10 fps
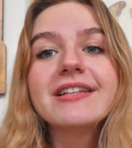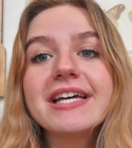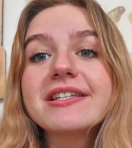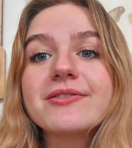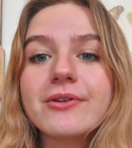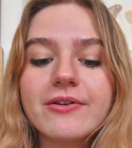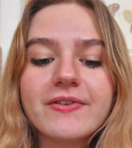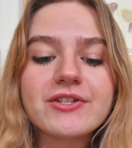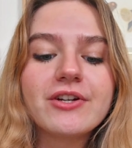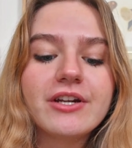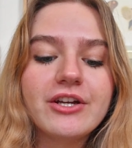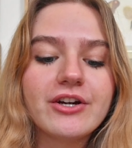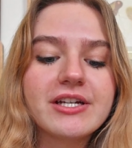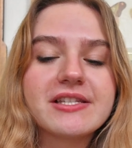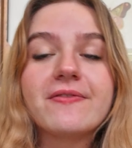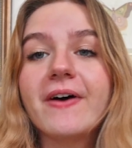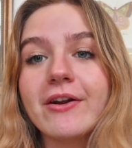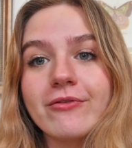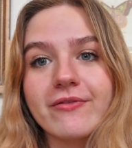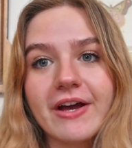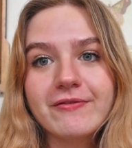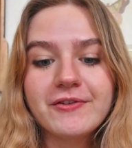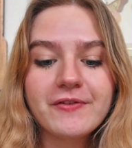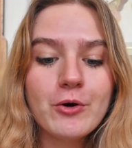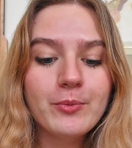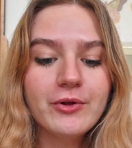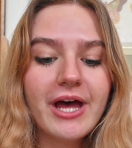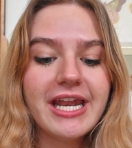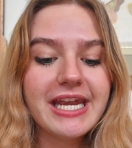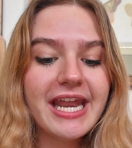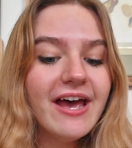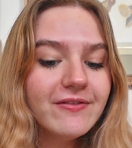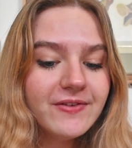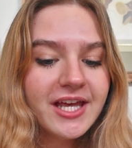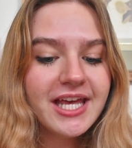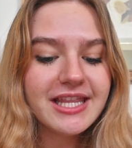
The last historical fiction on here is the final revival of Opal and Nev.